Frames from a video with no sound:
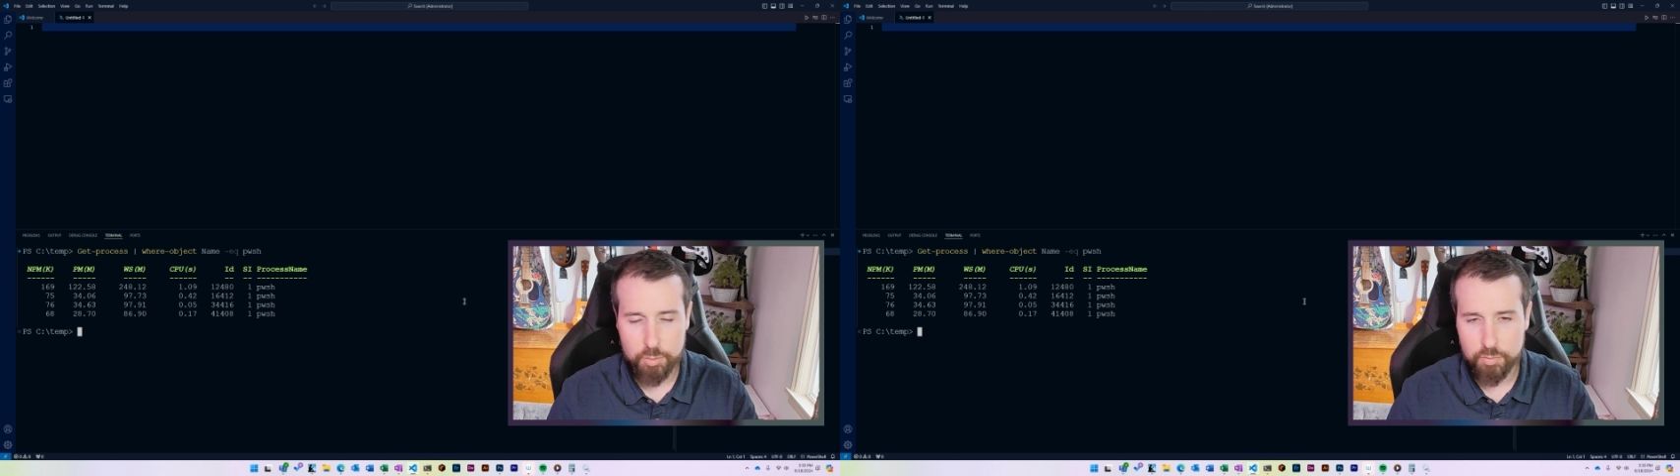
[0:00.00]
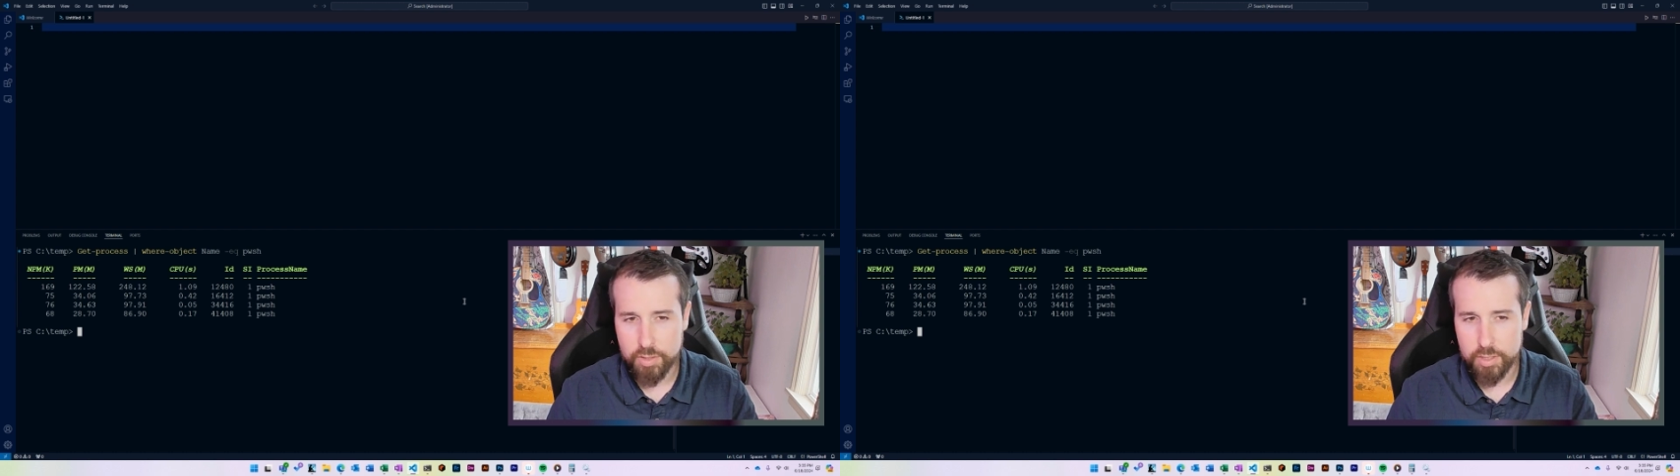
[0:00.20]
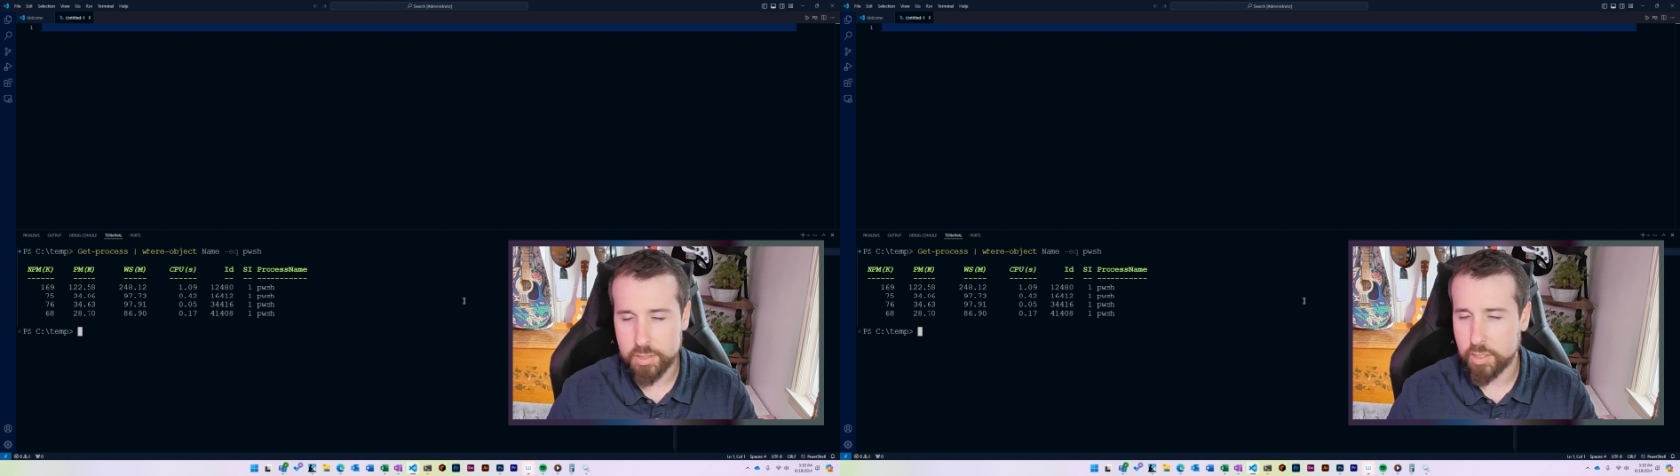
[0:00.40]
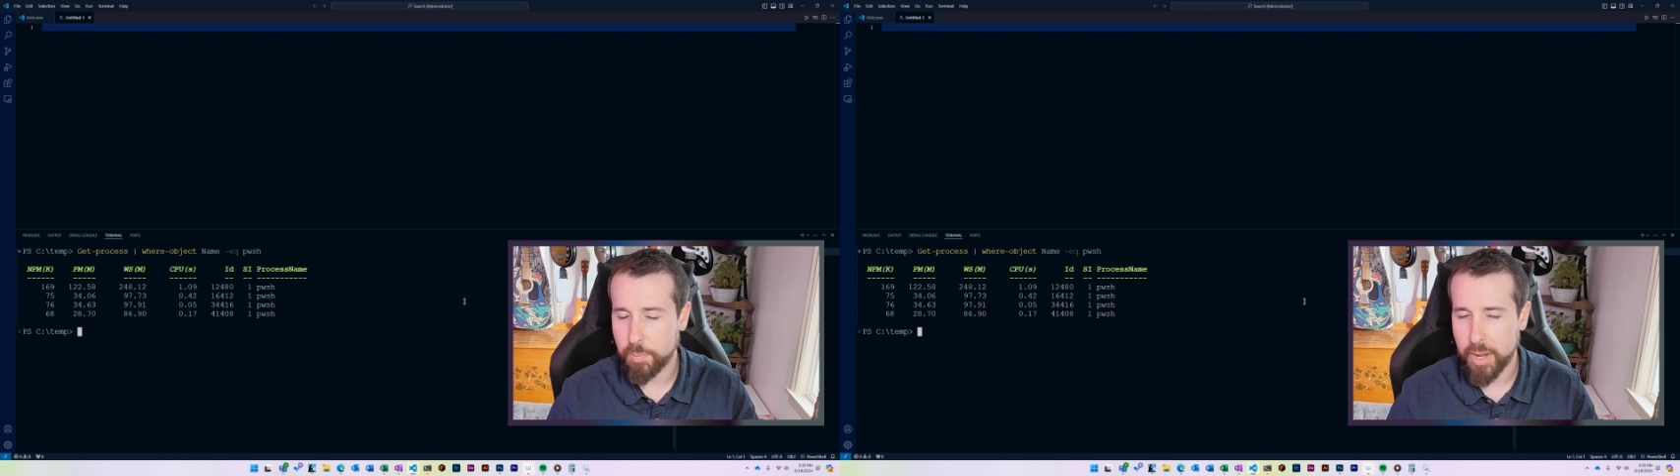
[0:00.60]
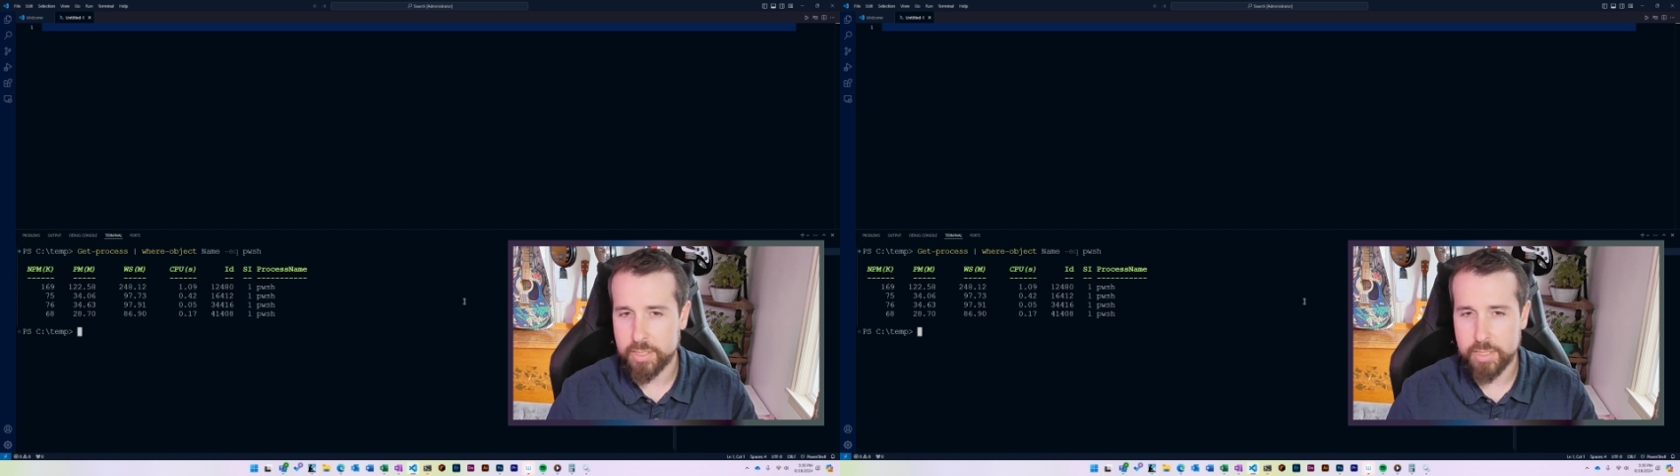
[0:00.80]
of the
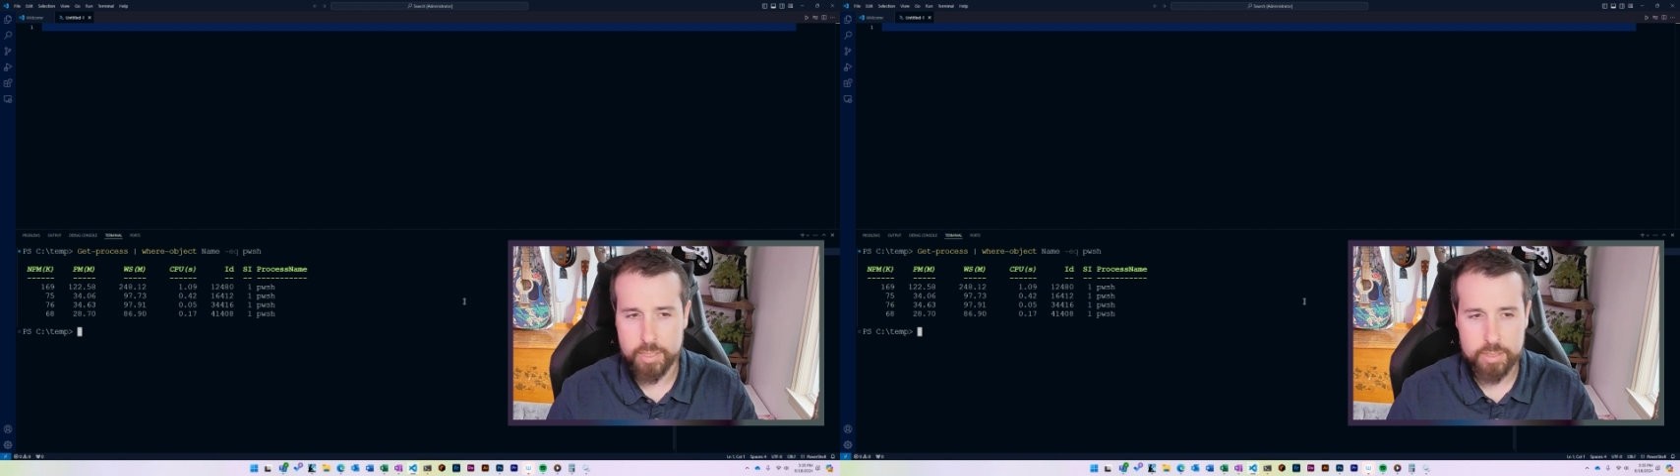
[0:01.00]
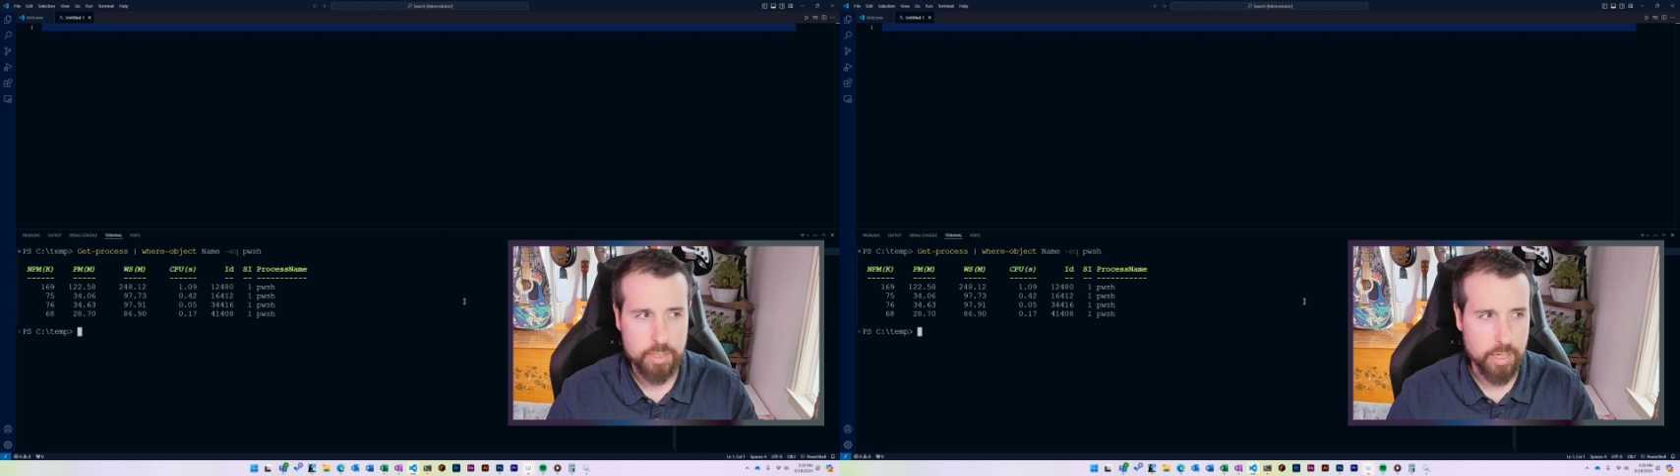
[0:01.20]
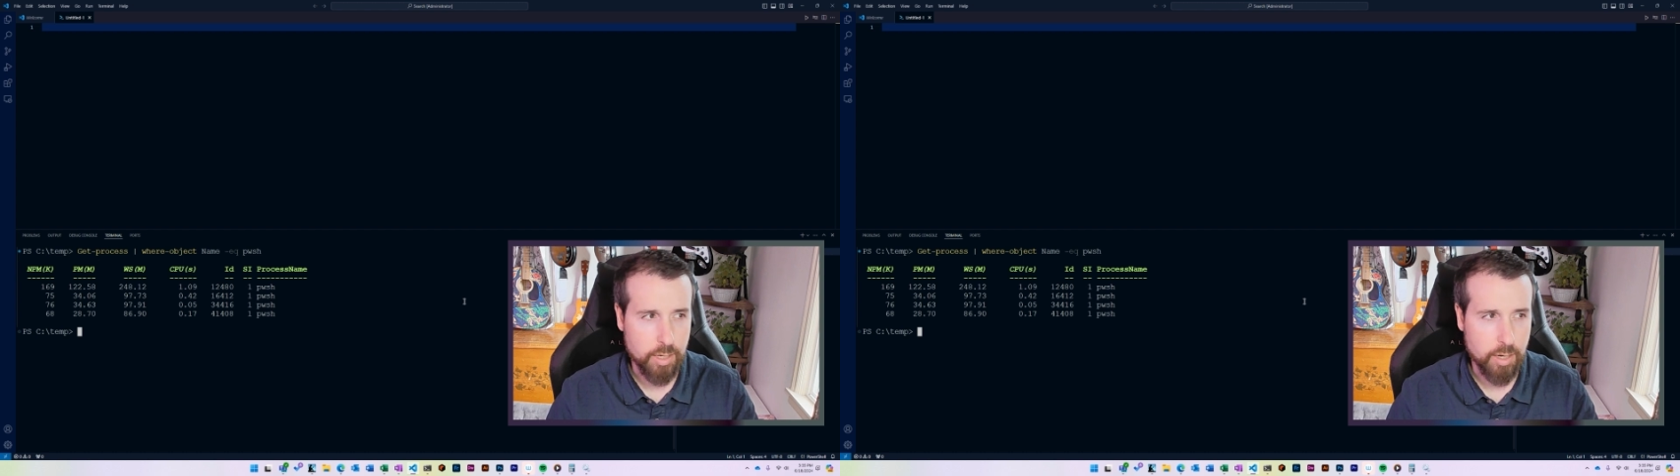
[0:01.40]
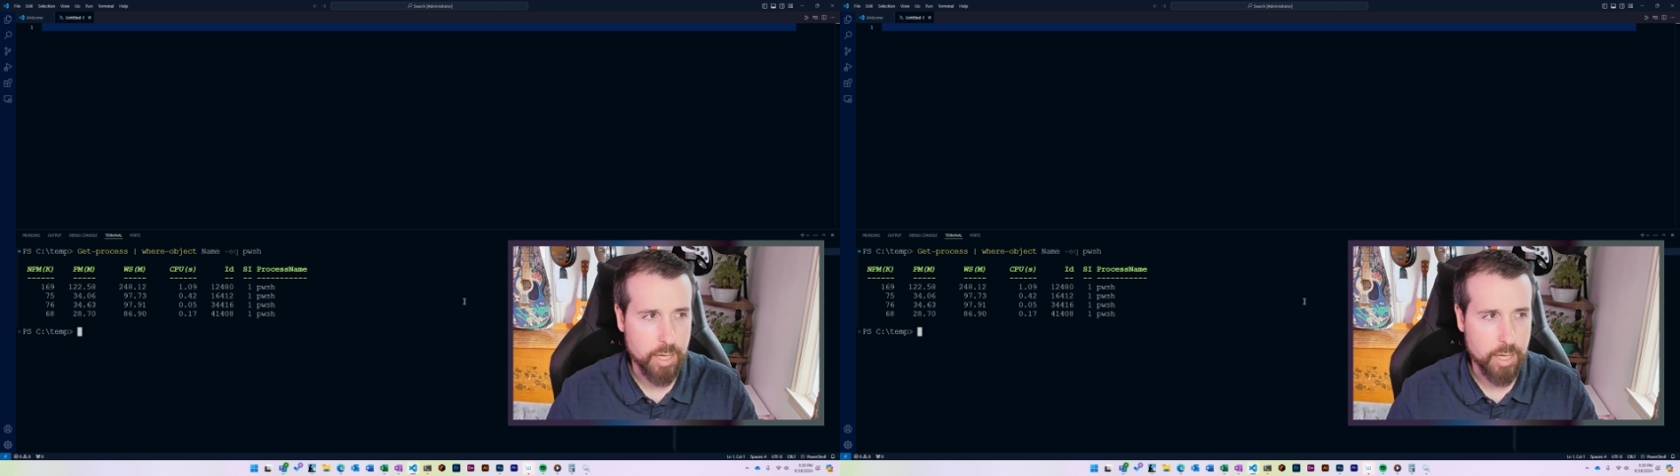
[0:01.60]
semantics there